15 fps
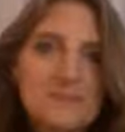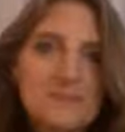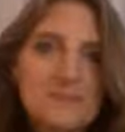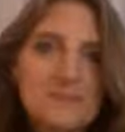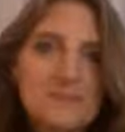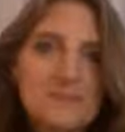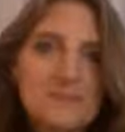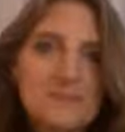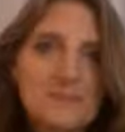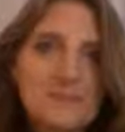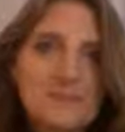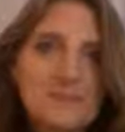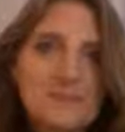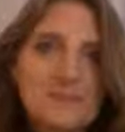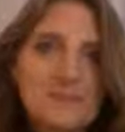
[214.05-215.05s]

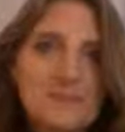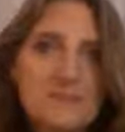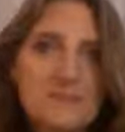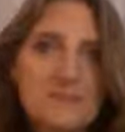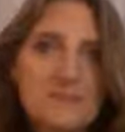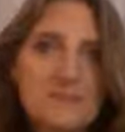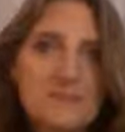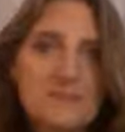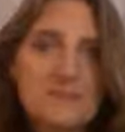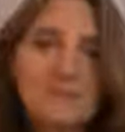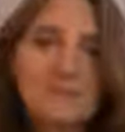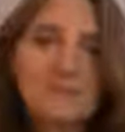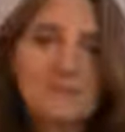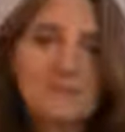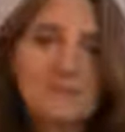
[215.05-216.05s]

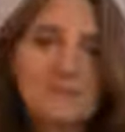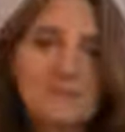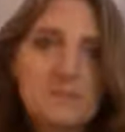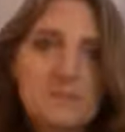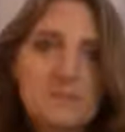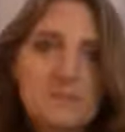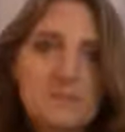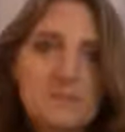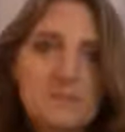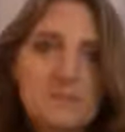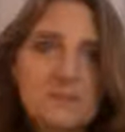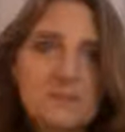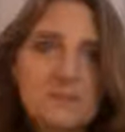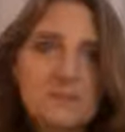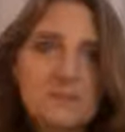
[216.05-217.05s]

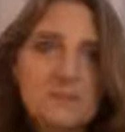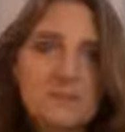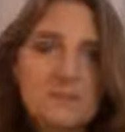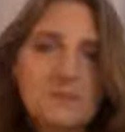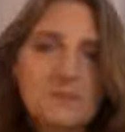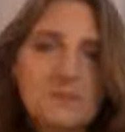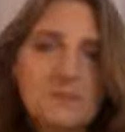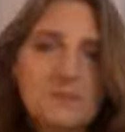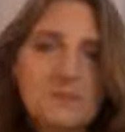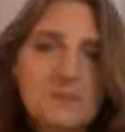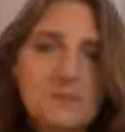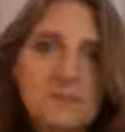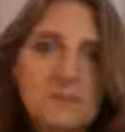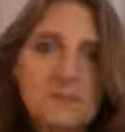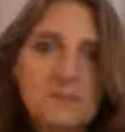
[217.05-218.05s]

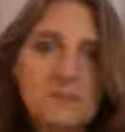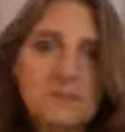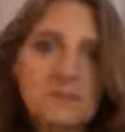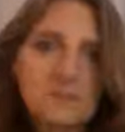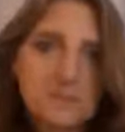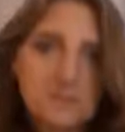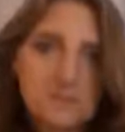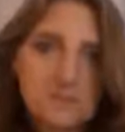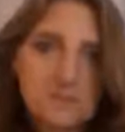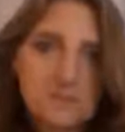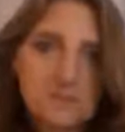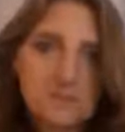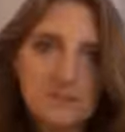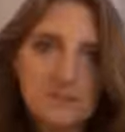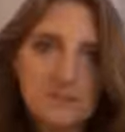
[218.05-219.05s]

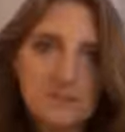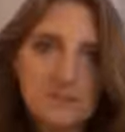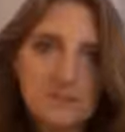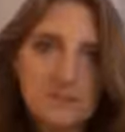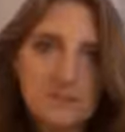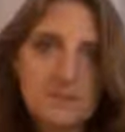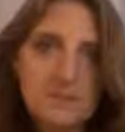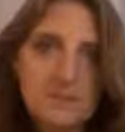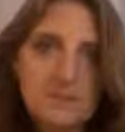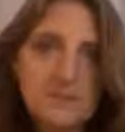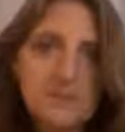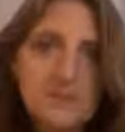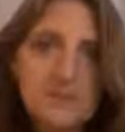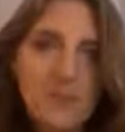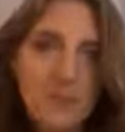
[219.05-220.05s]

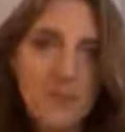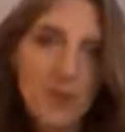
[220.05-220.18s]
No words are spoken by the person on screen.